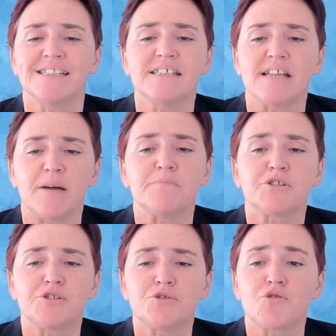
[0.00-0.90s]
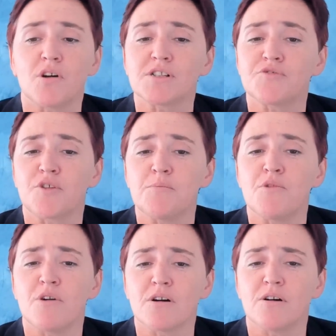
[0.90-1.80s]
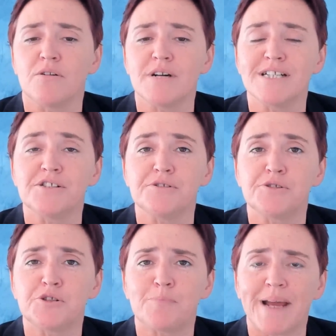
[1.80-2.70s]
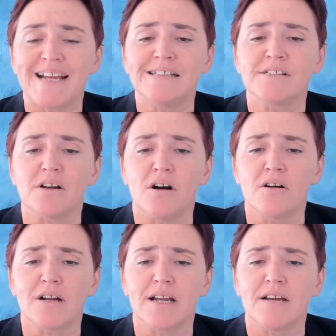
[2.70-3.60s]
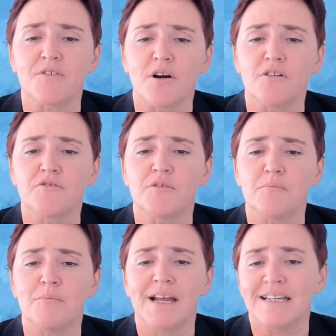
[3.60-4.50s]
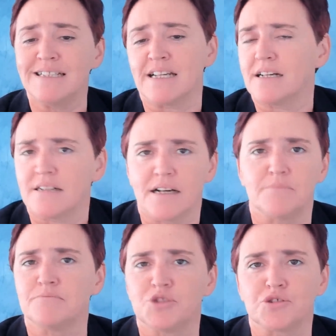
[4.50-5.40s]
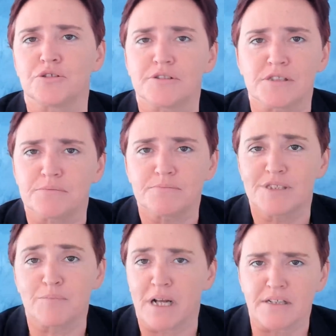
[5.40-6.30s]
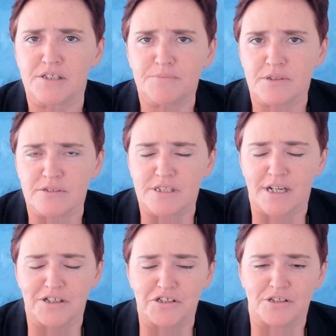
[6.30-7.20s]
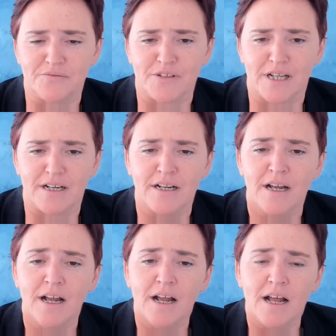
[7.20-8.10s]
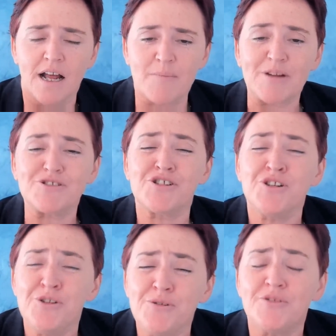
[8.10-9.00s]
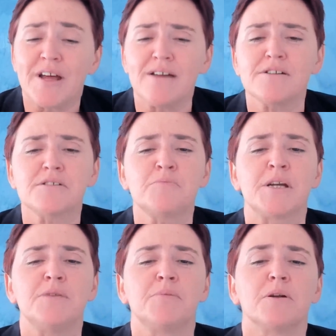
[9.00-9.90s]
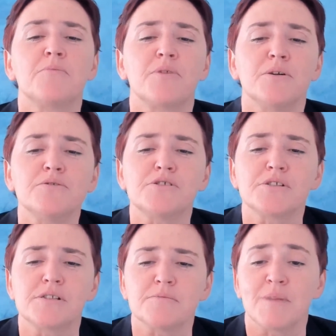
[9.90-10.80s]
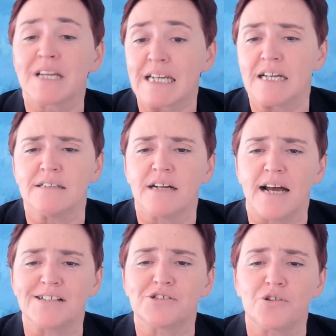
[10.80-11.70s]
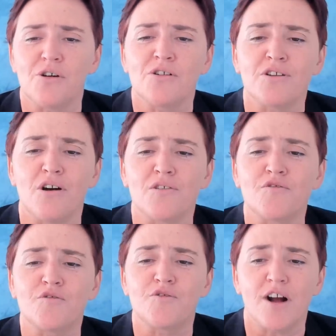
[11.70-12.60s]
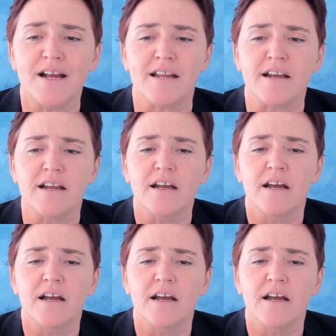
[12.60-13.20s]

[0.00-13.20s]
attempt to cross from Morocco into Spain's enclave of Melilla. I'm sure there's a Spanish pronunciation for that. About 2,000 people approached Melilla at dawn on Friday,